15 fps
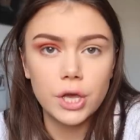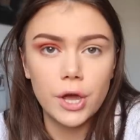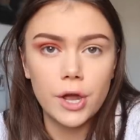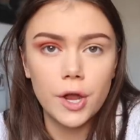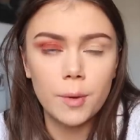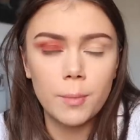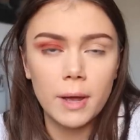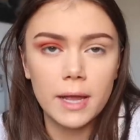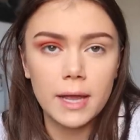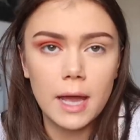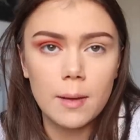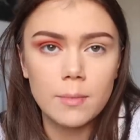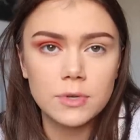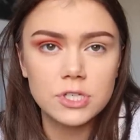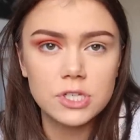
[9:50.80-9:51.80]
So my
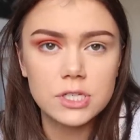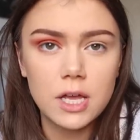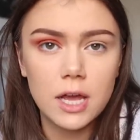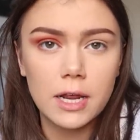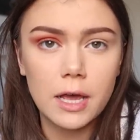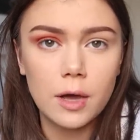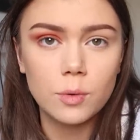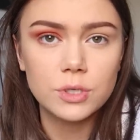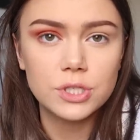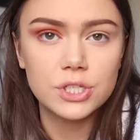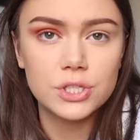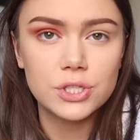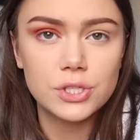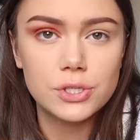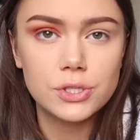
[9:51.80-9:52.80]
camera just cut out which
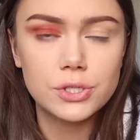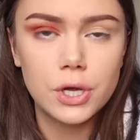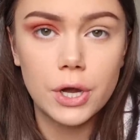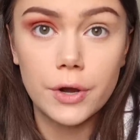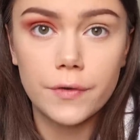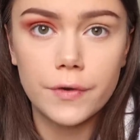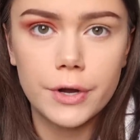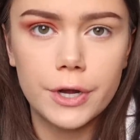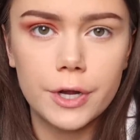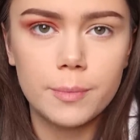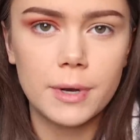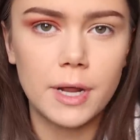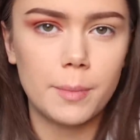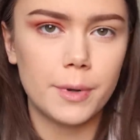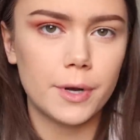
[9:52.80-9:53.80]
is so rude
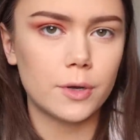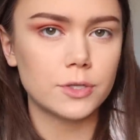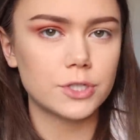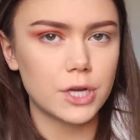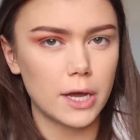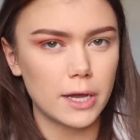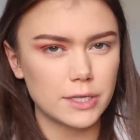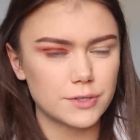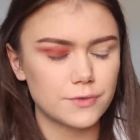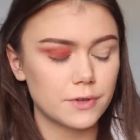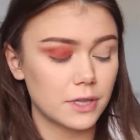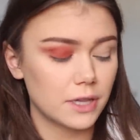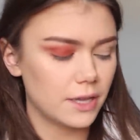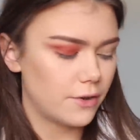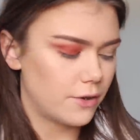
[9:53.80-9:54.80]
but I put it on charge for
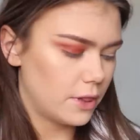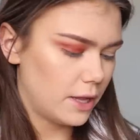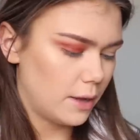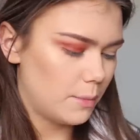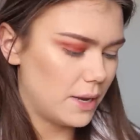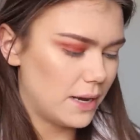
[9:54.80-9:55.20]
literally a